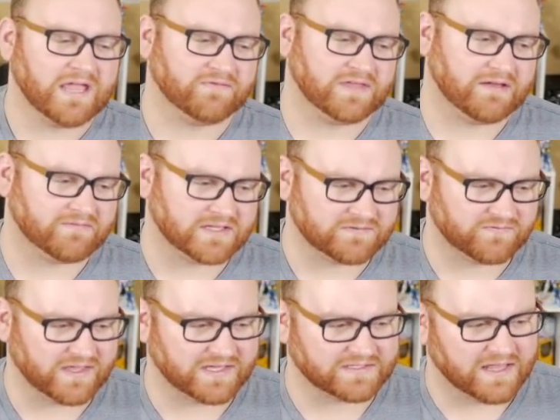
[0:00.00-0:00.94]
if they have lots
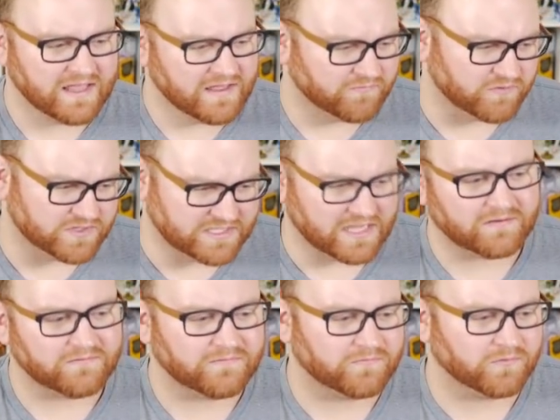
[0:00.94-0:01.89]
of things for
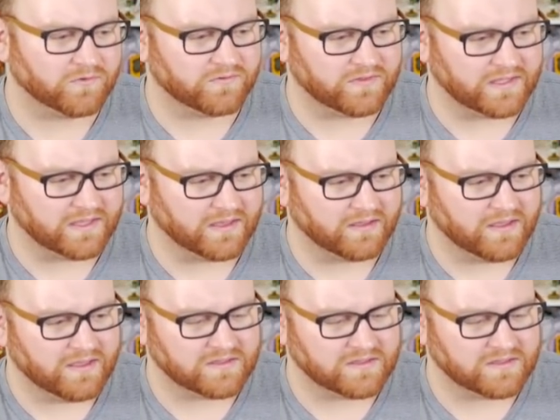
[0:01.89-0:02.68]
Delve for the uh,